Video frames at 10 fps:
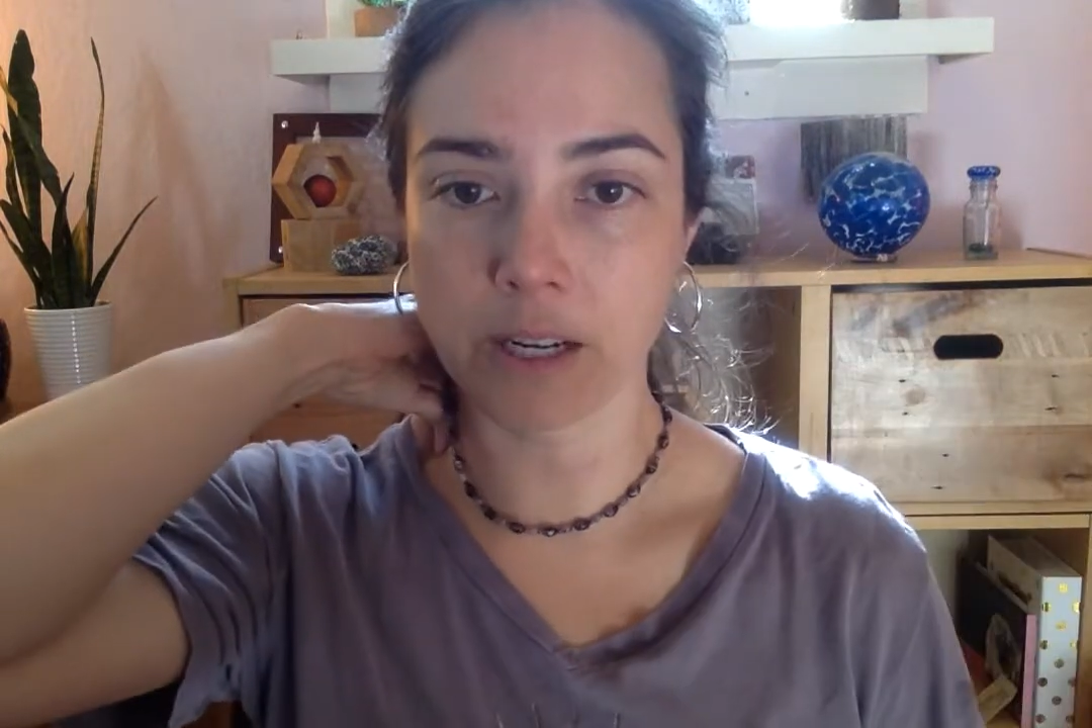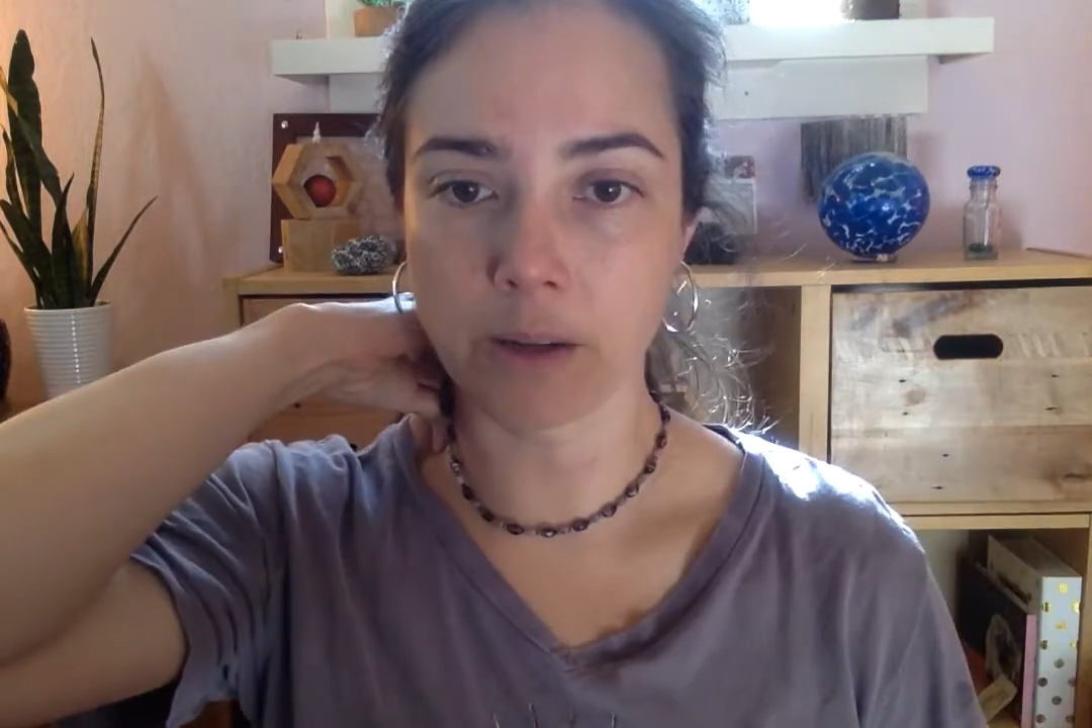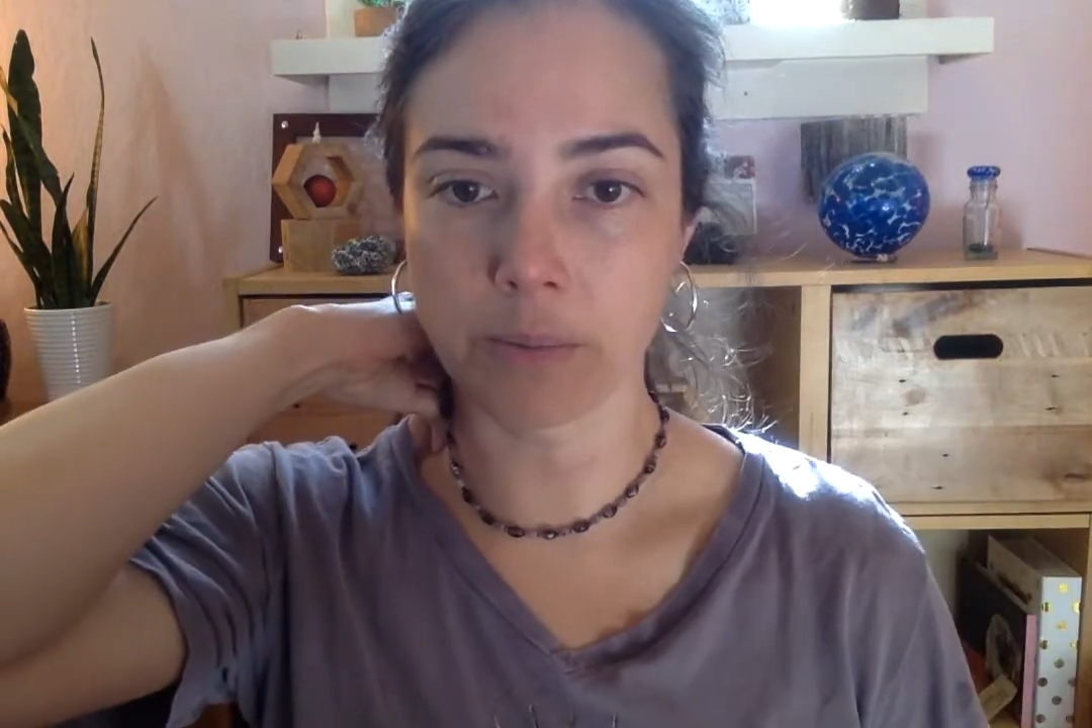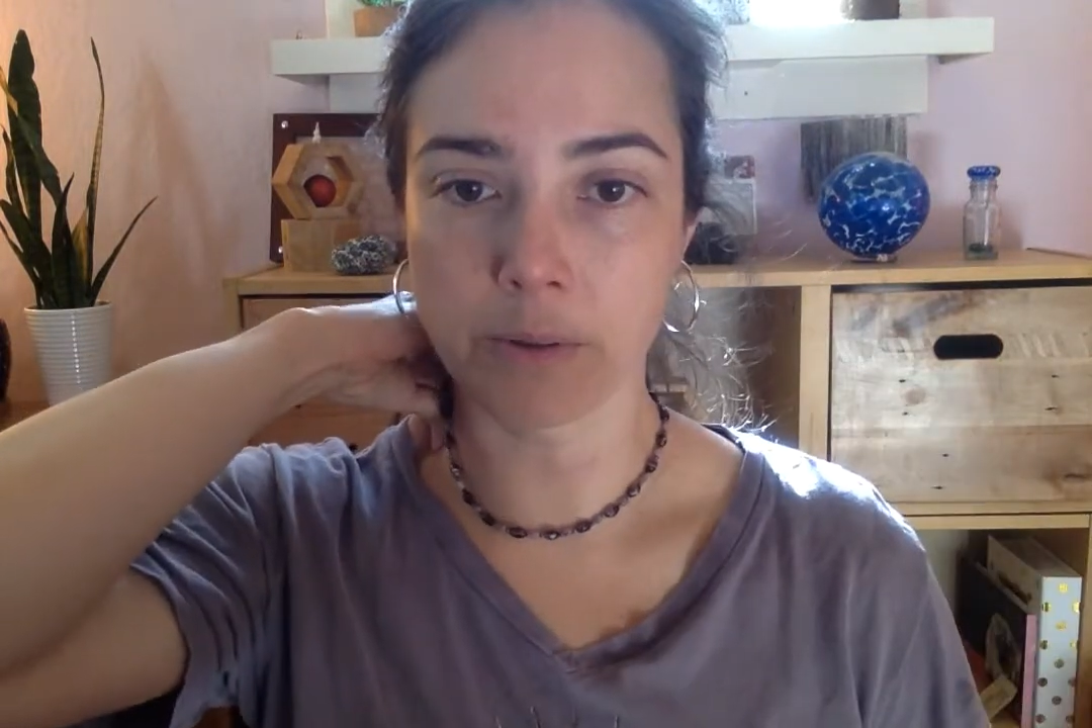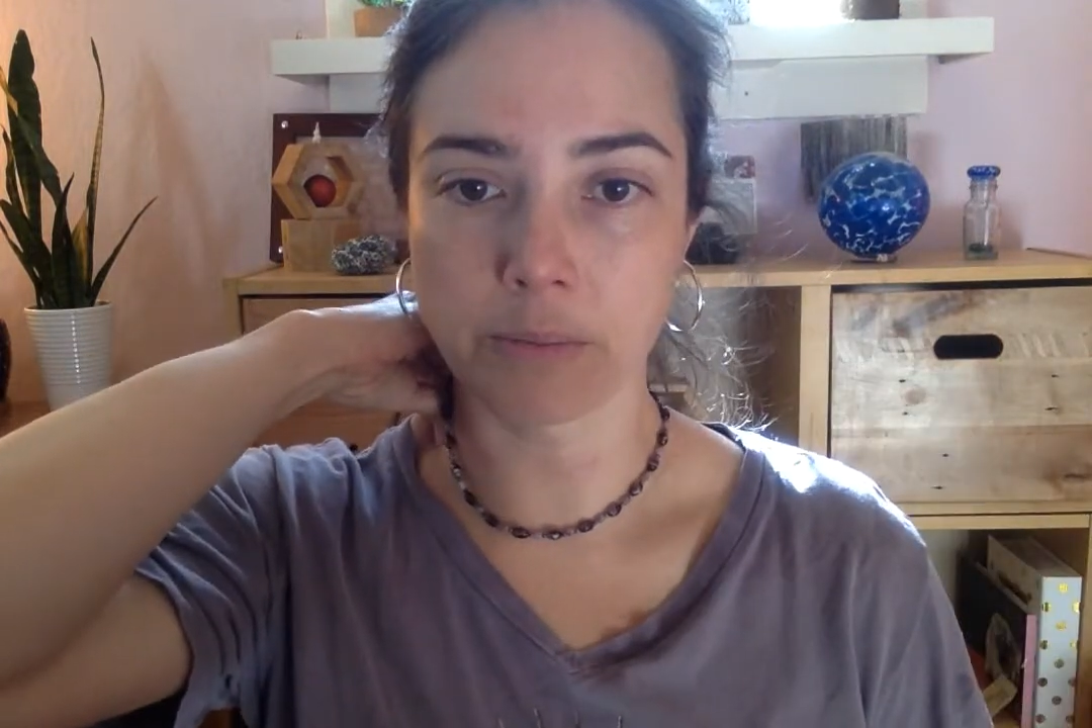to
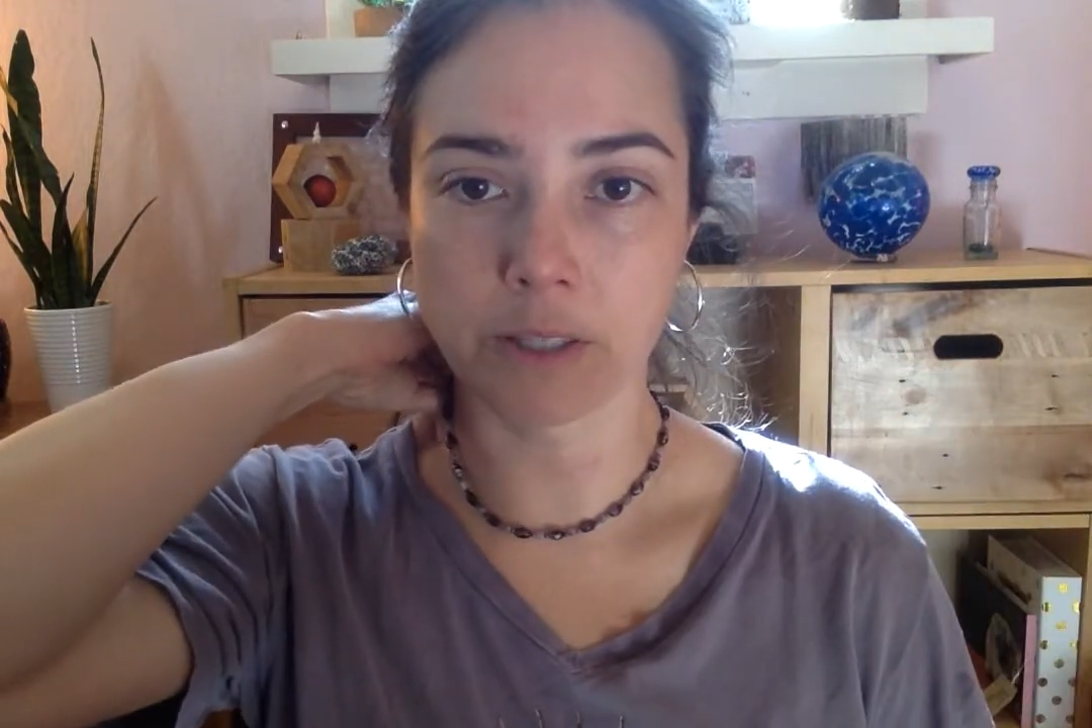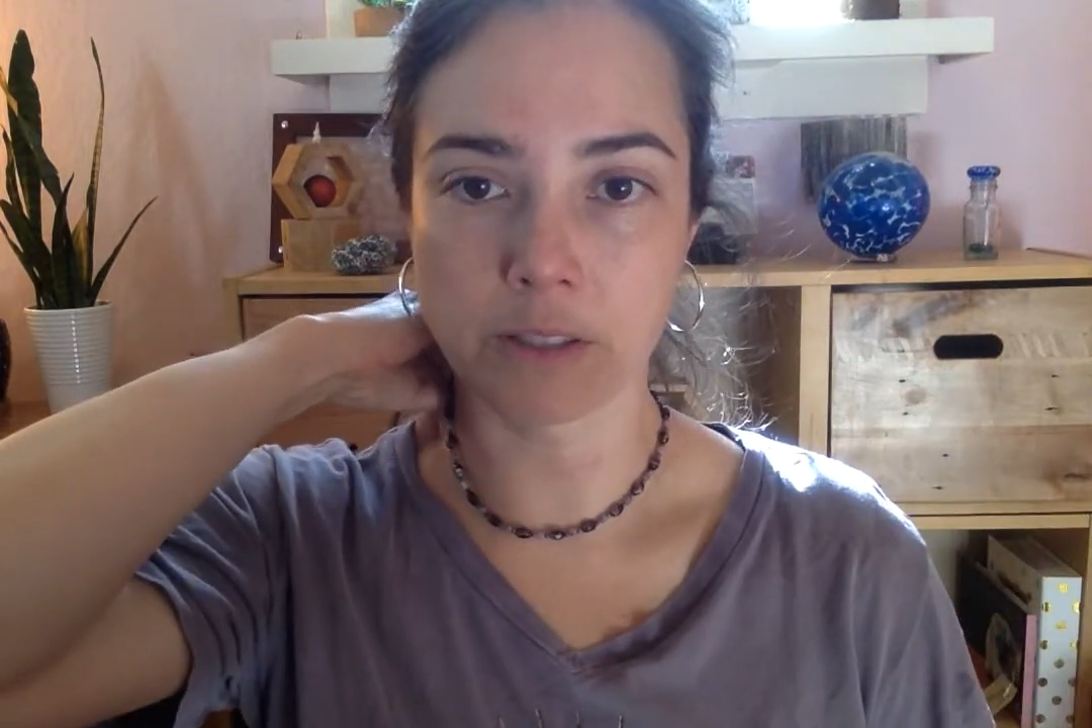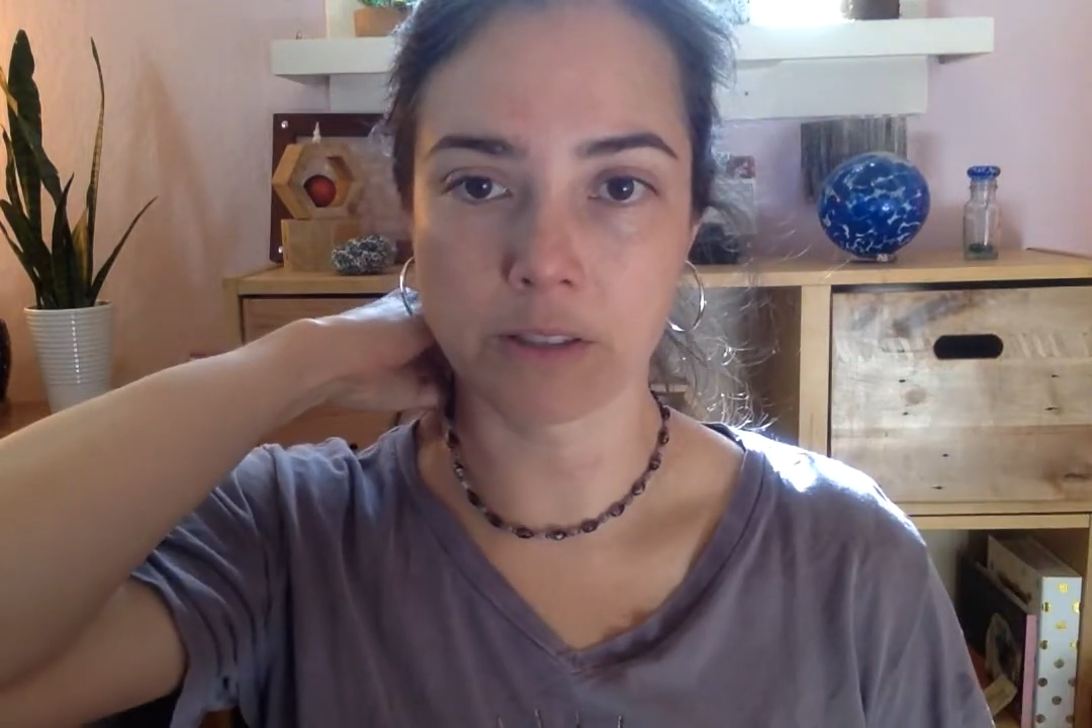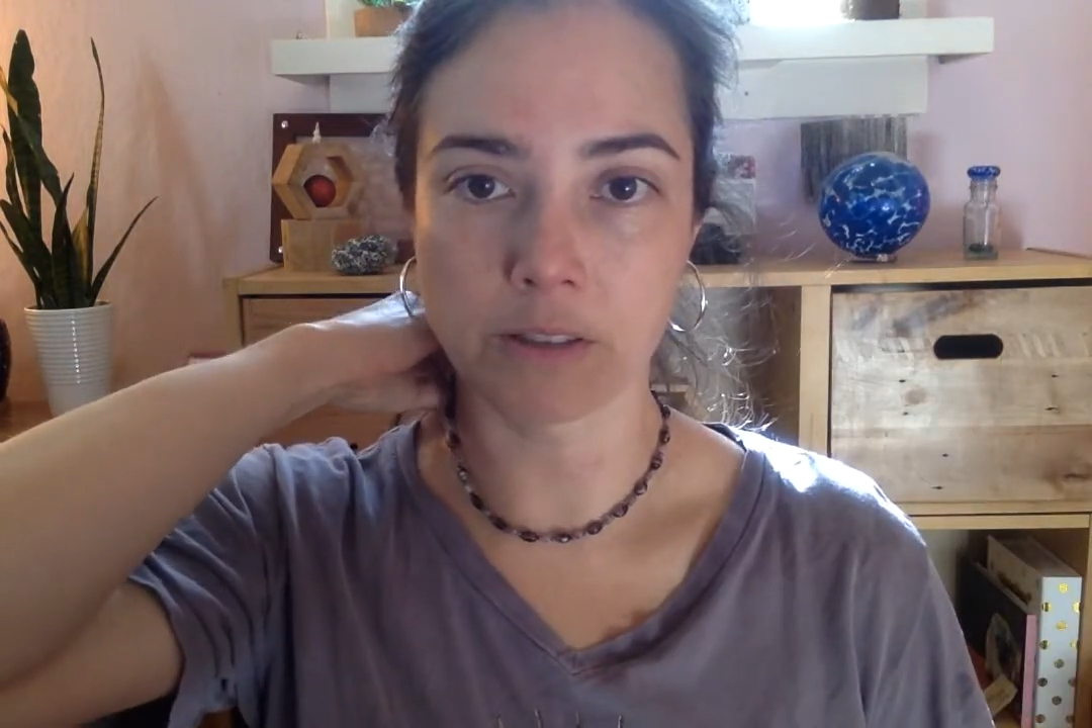help them to,